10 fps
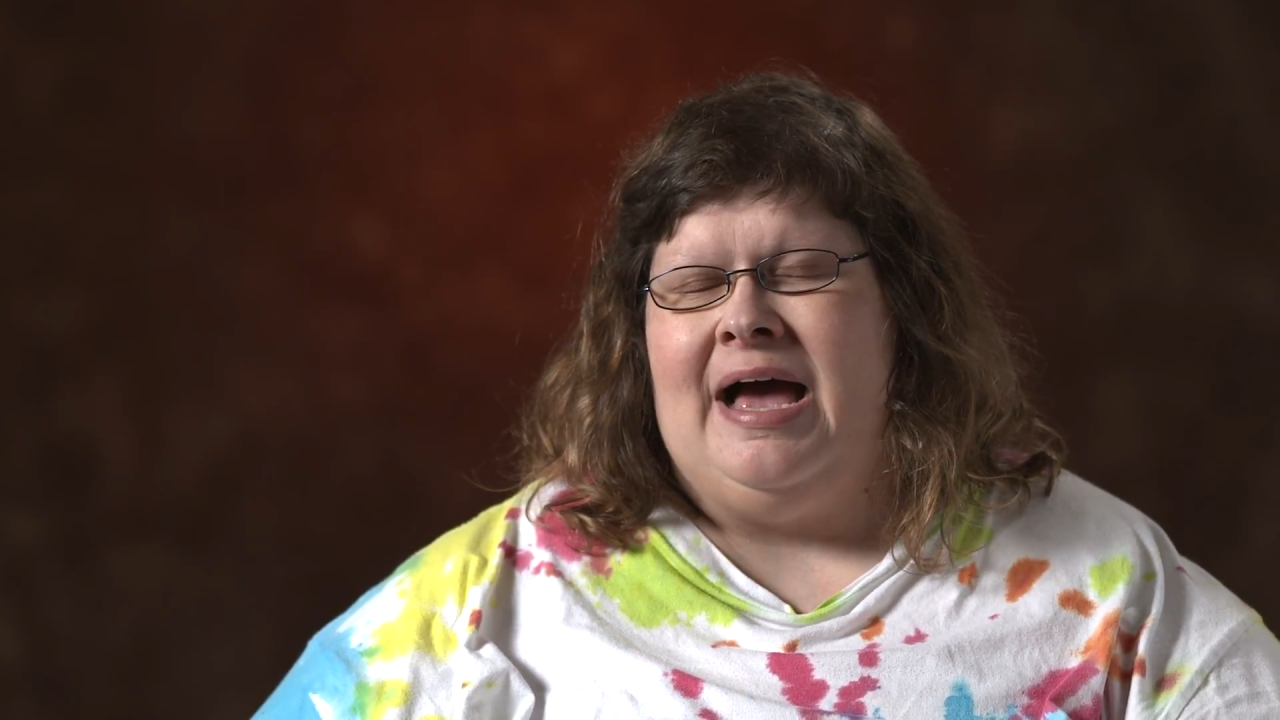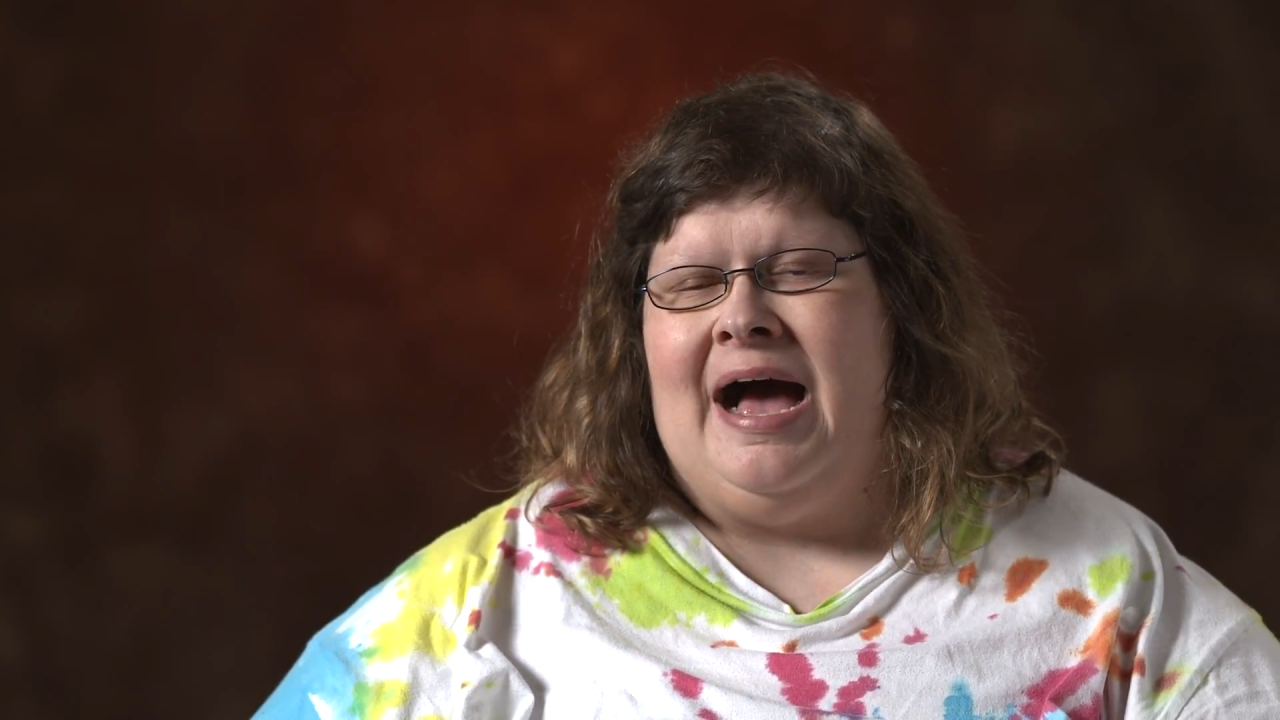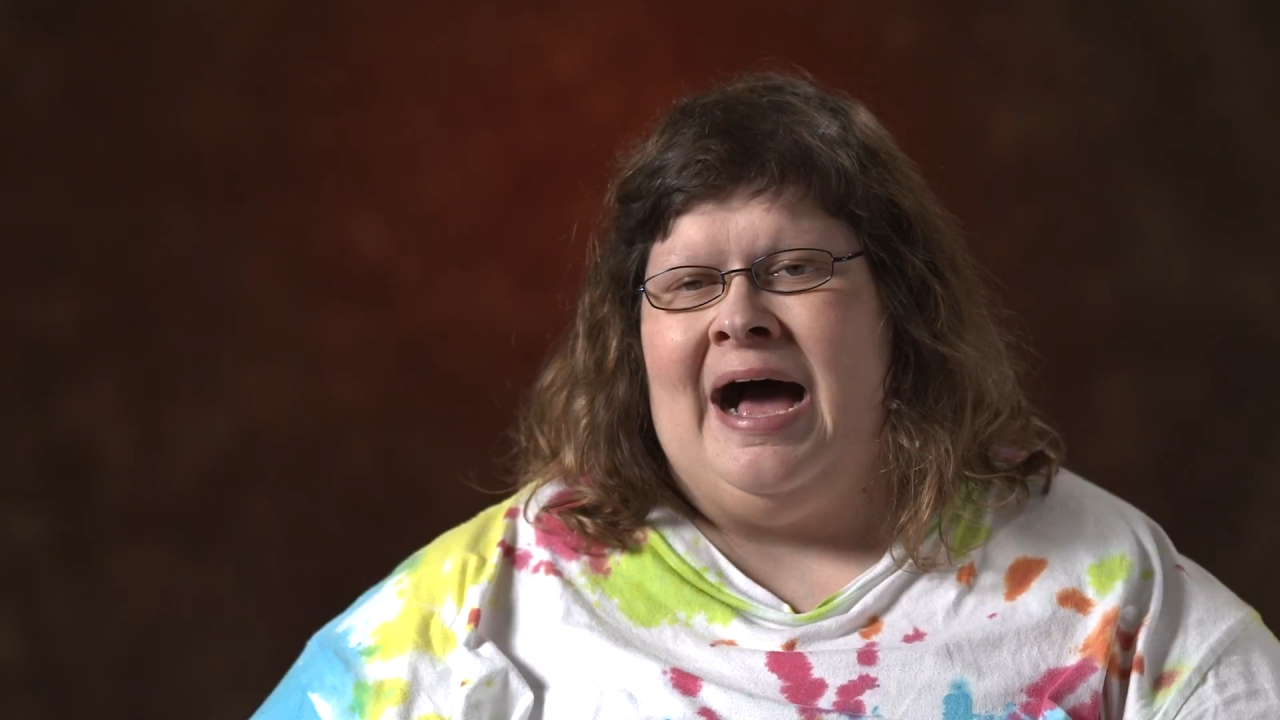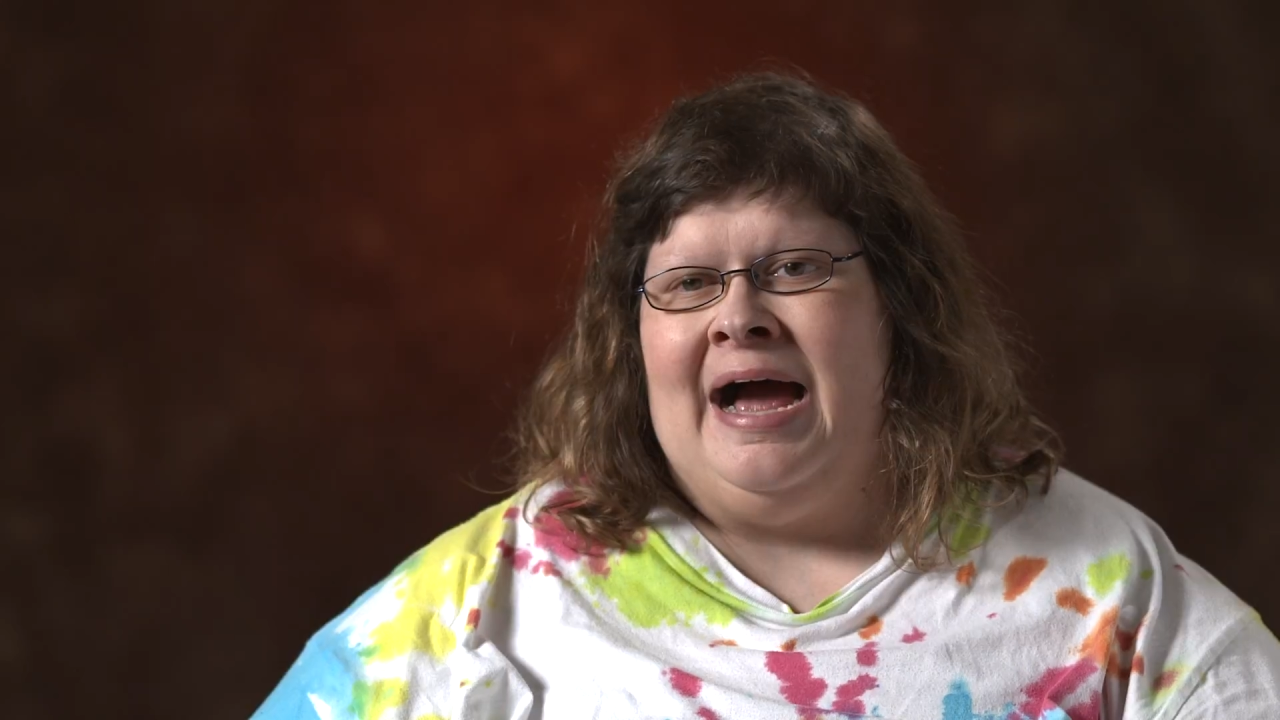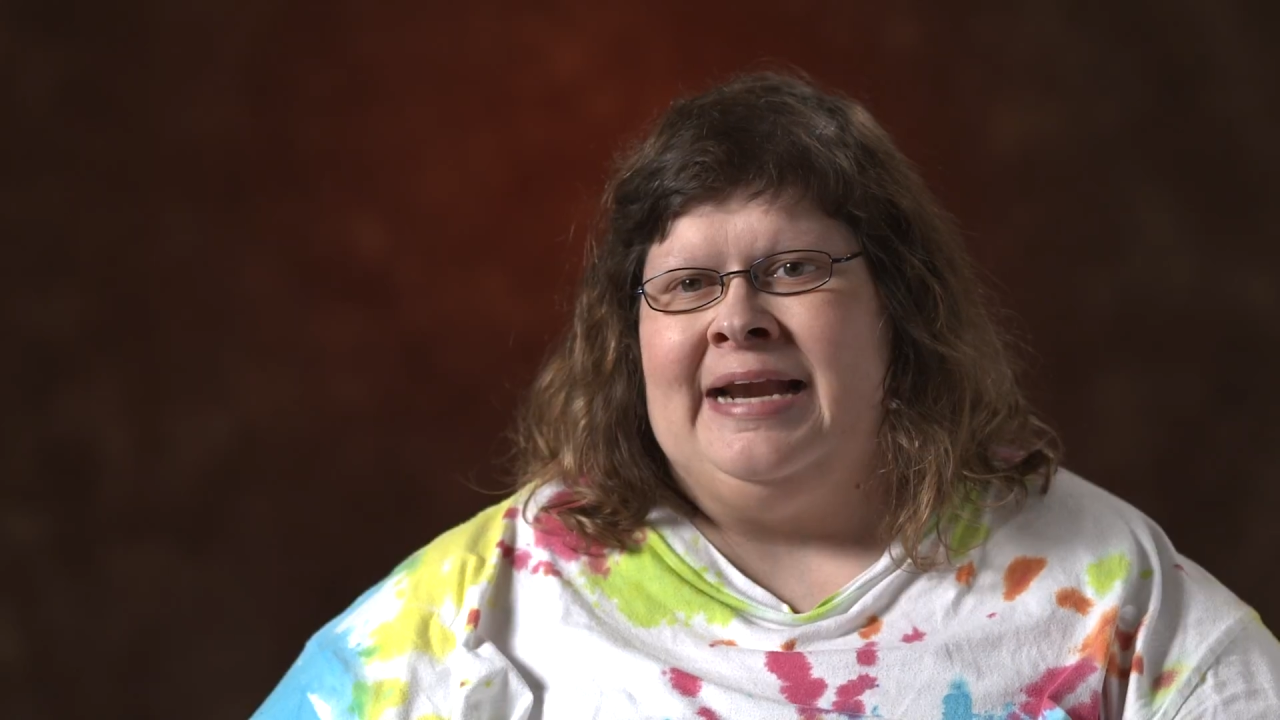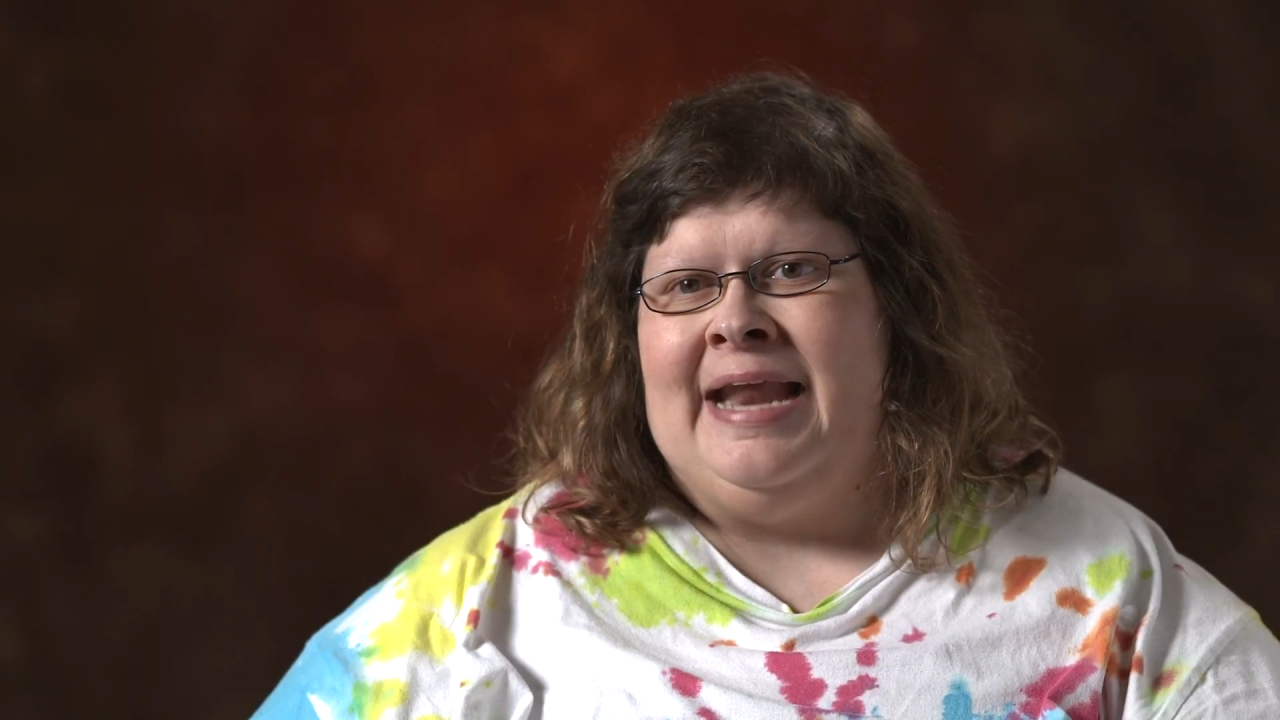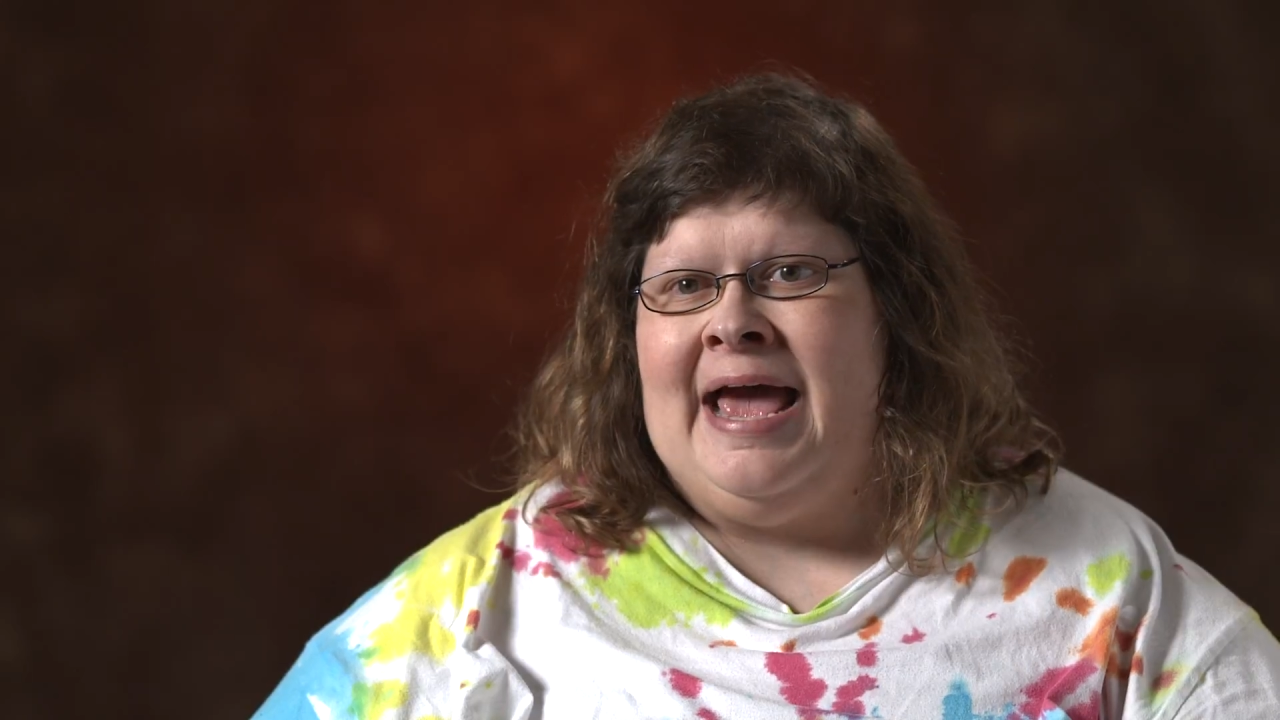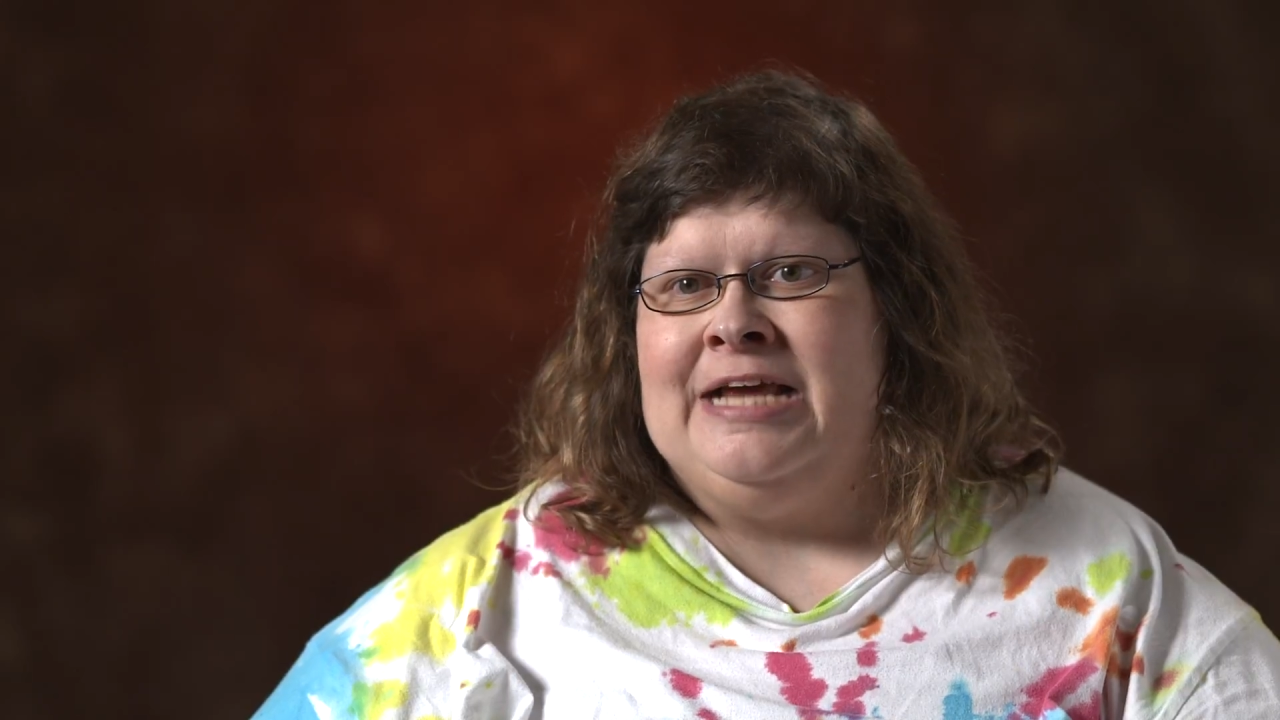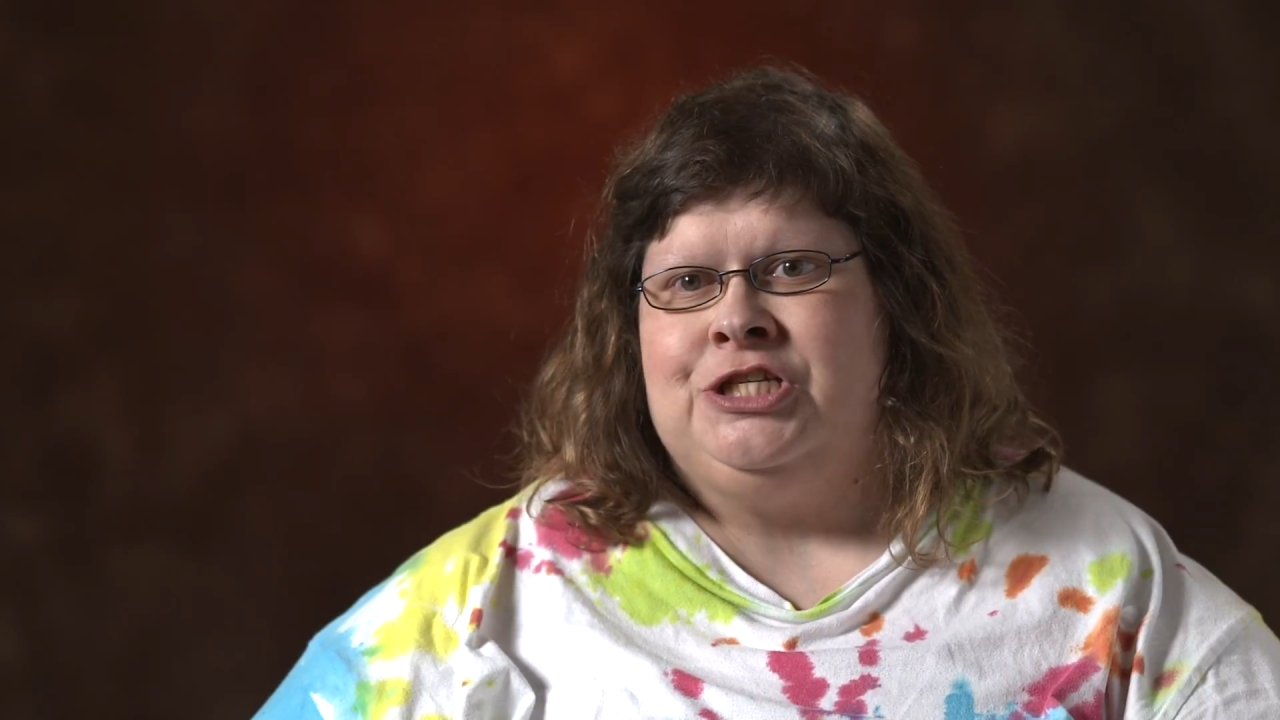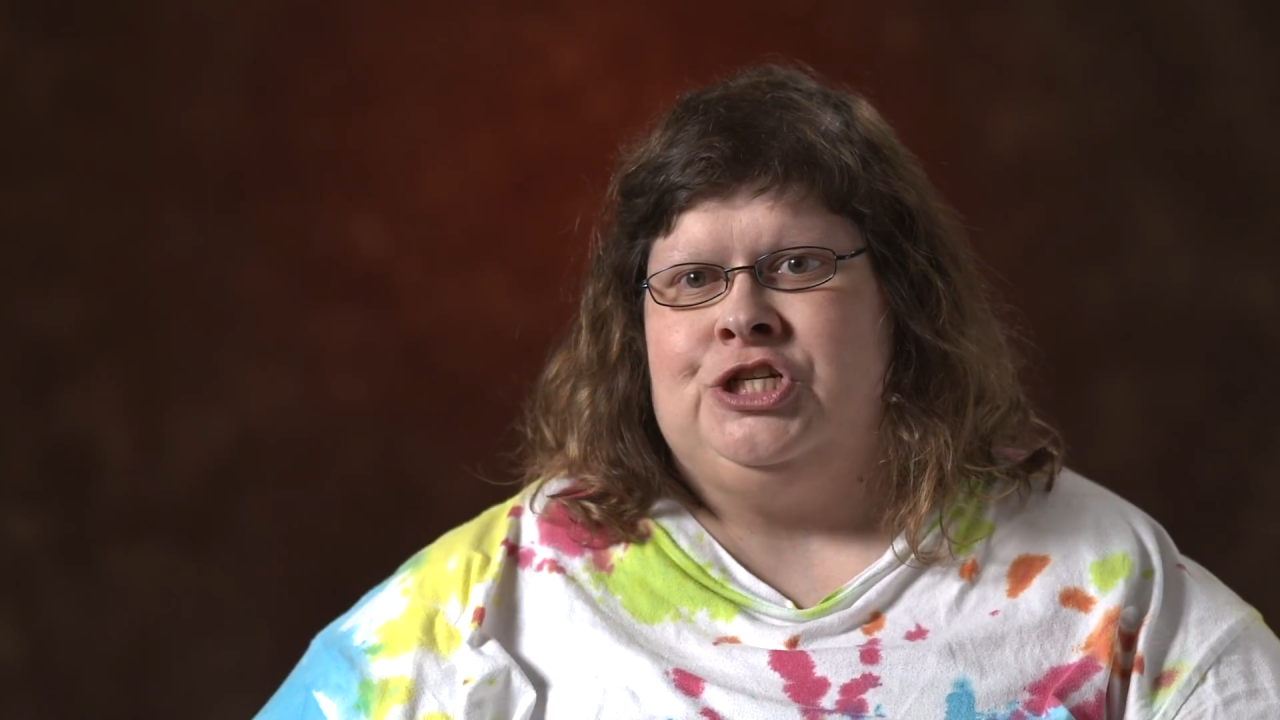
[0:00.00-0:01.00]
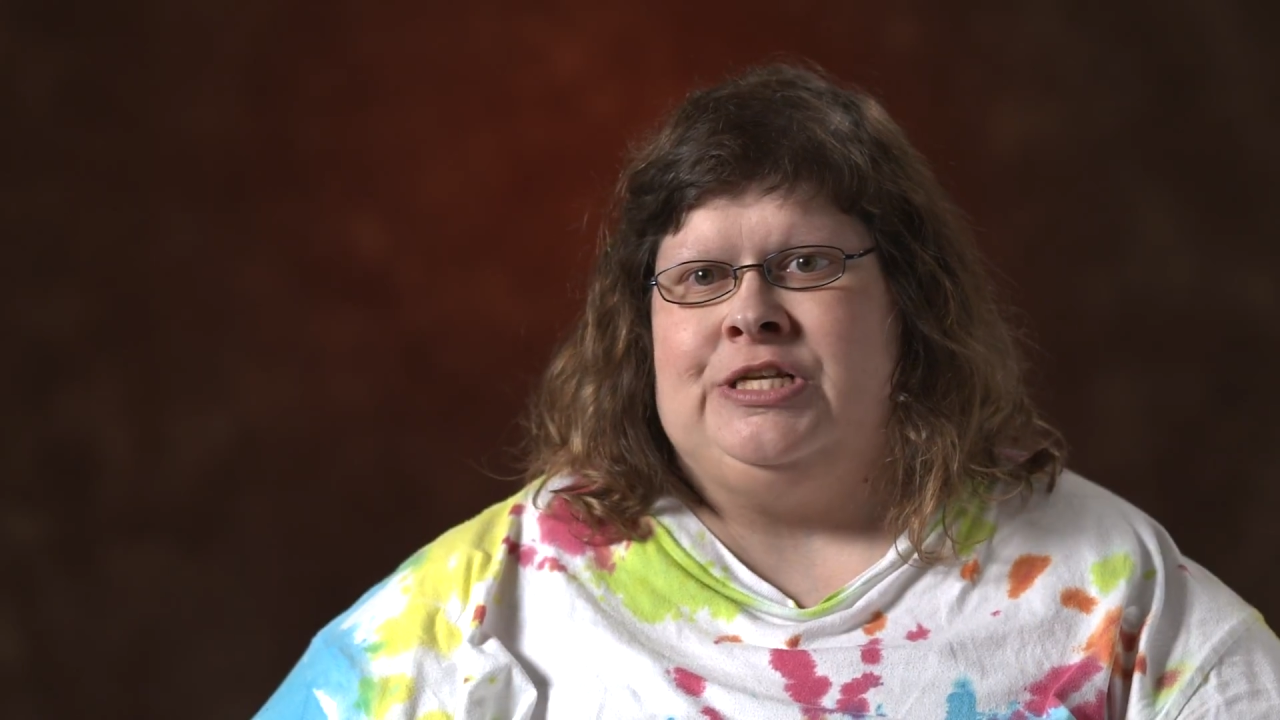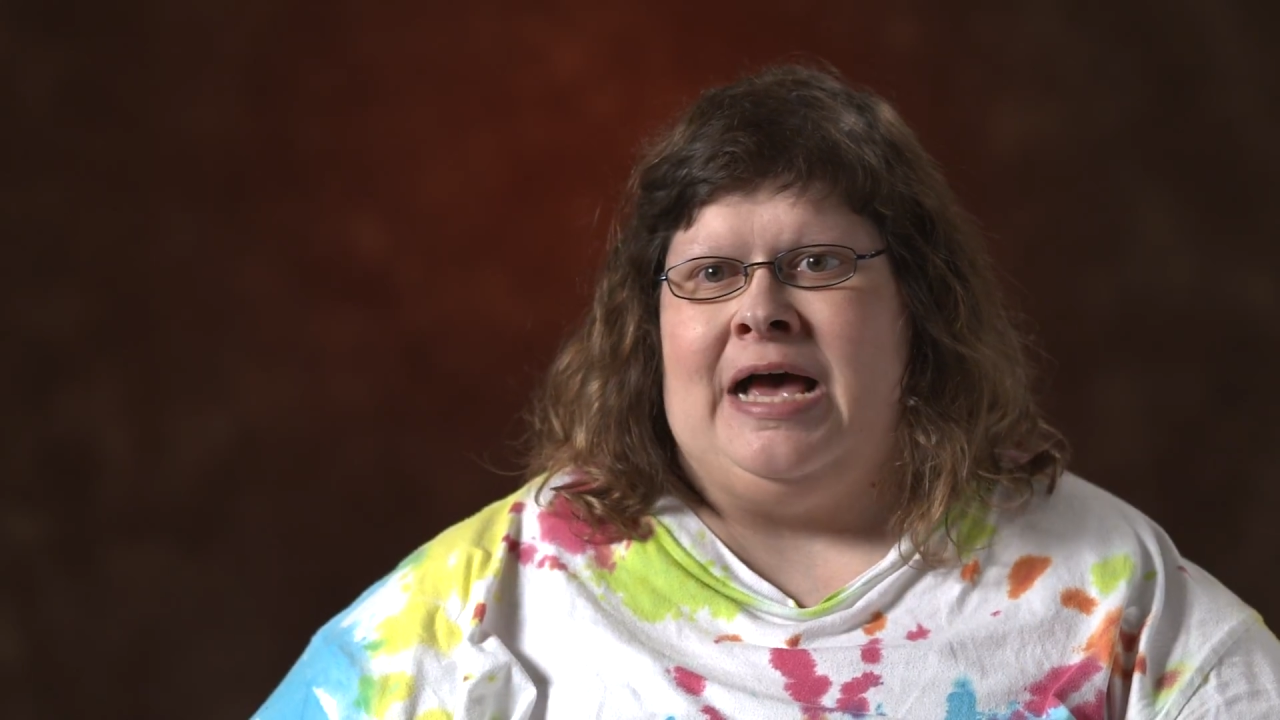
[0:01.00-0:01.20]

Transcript: eyelashes,